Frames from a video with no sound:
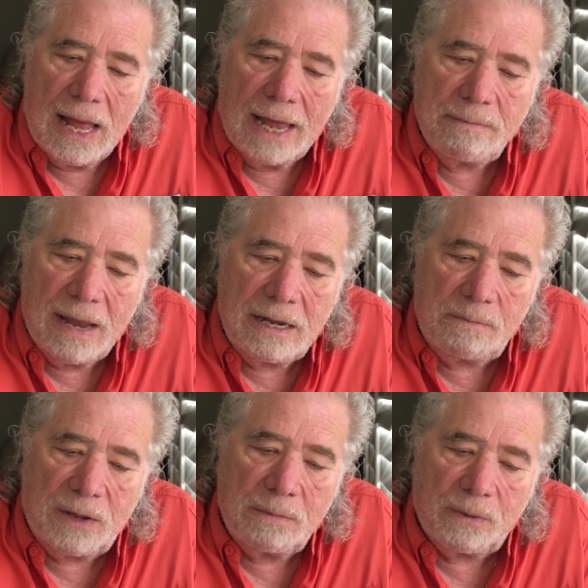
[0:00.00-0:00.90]
and many
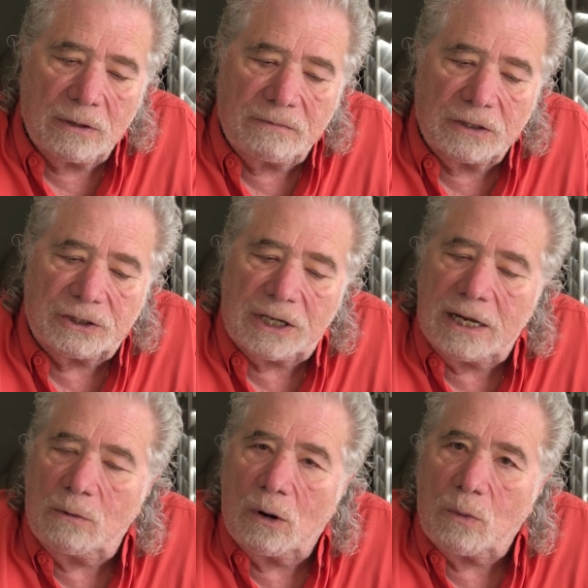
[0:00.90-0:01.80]
people of the
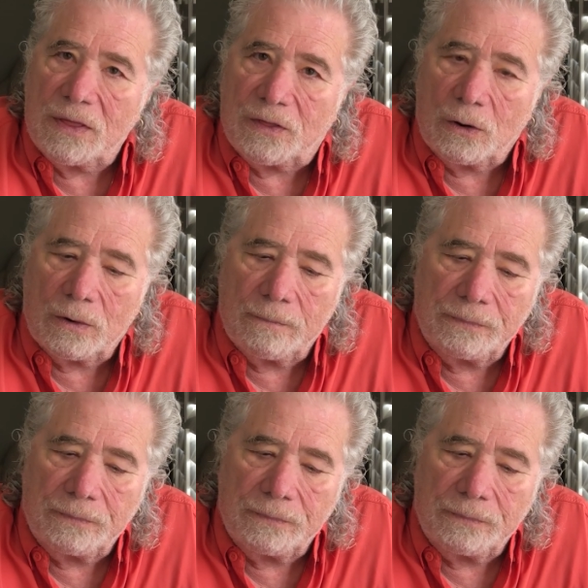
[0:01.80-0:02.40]
city were with her.